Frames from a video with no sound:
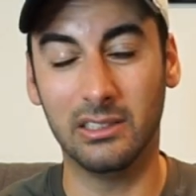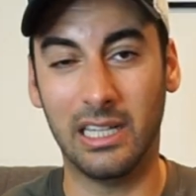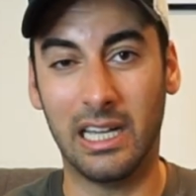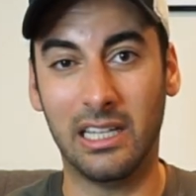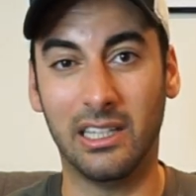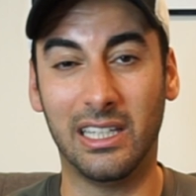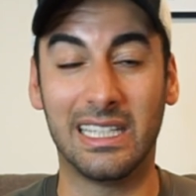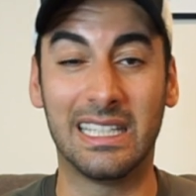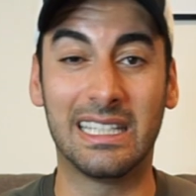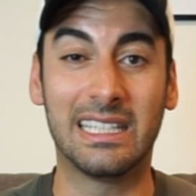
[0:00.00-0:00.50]

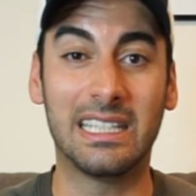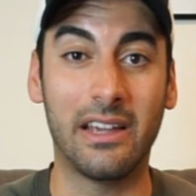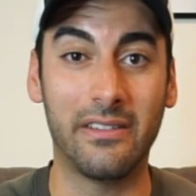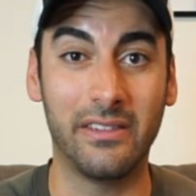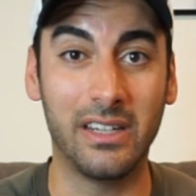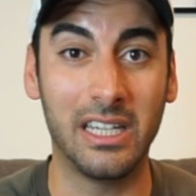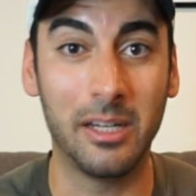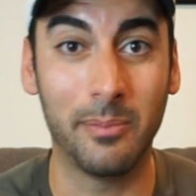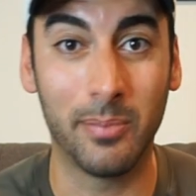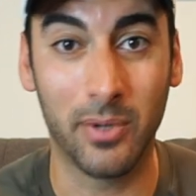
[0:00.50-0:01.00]
at like
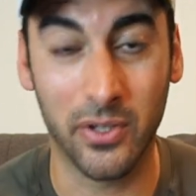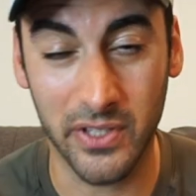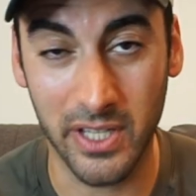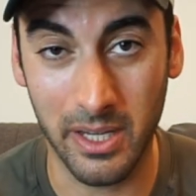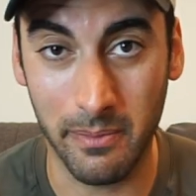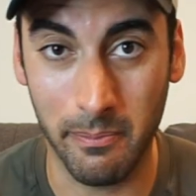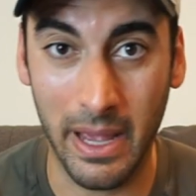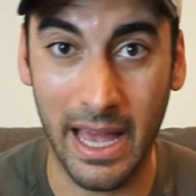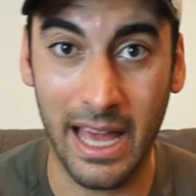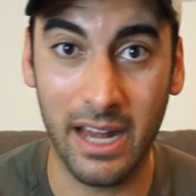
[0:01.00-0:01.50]
seventy
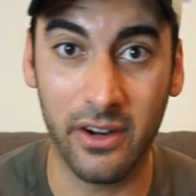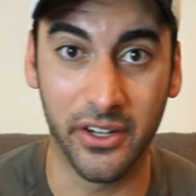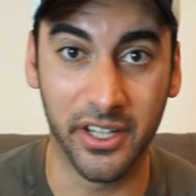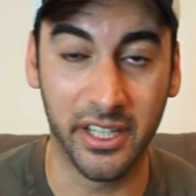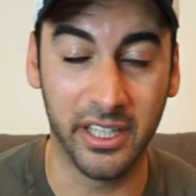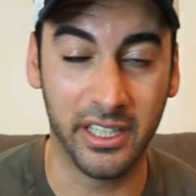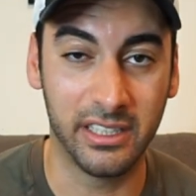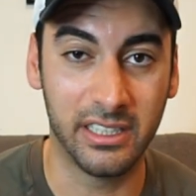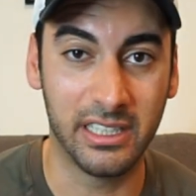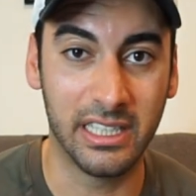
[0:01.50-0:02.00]
percent
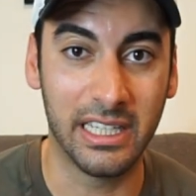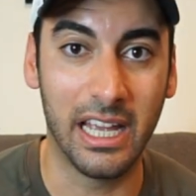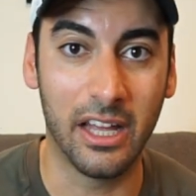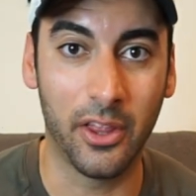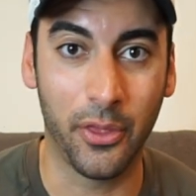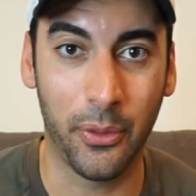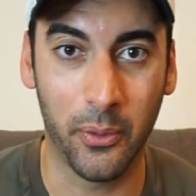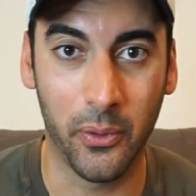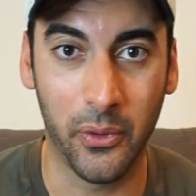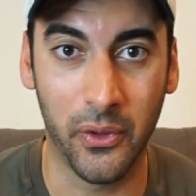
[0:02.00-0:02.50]
battery to
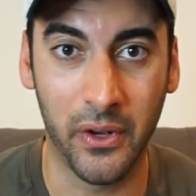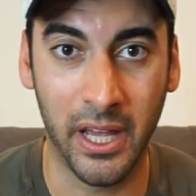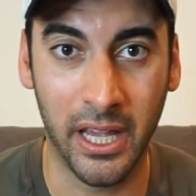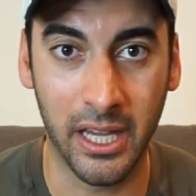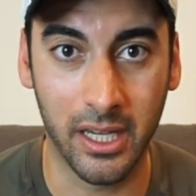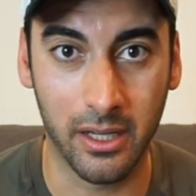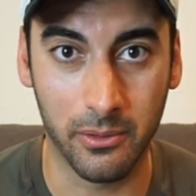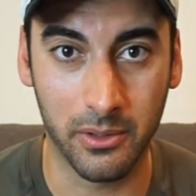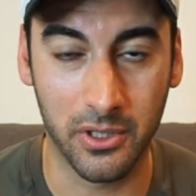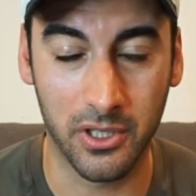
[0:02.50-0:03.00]
get through the
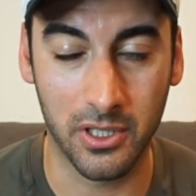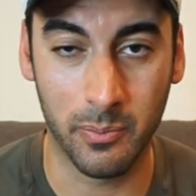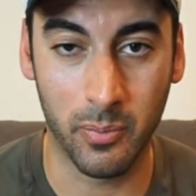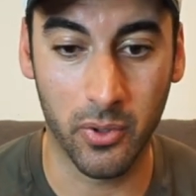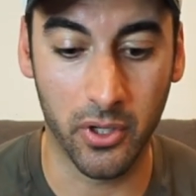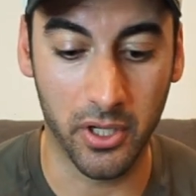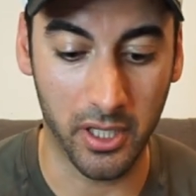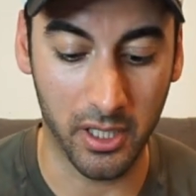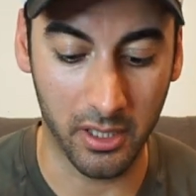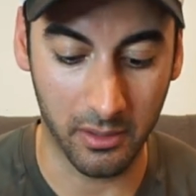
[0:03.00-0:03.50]
night, which is
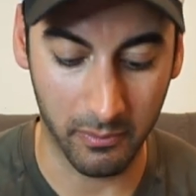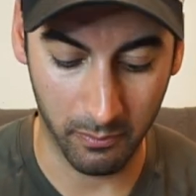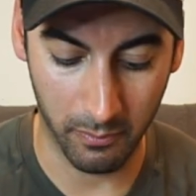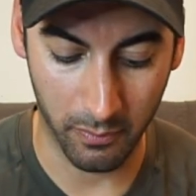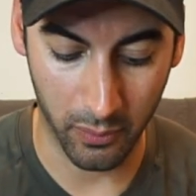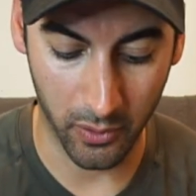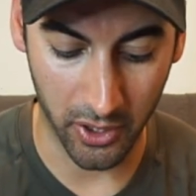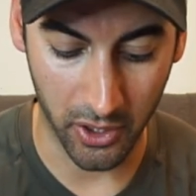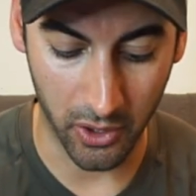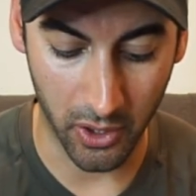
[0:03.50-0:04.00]
pretty
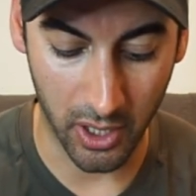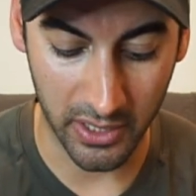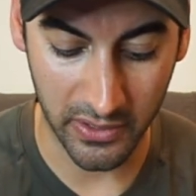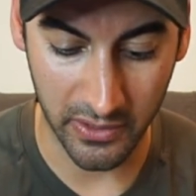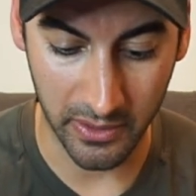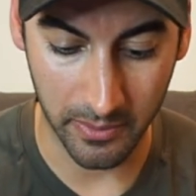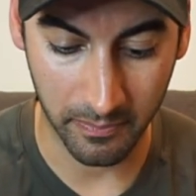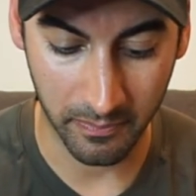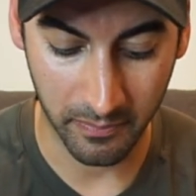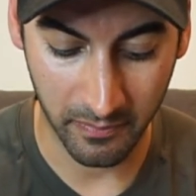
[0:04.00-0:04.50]
pretty
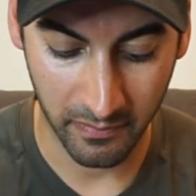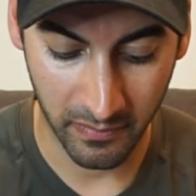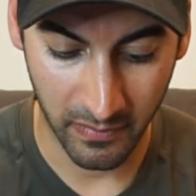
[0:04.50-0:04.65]
awesome.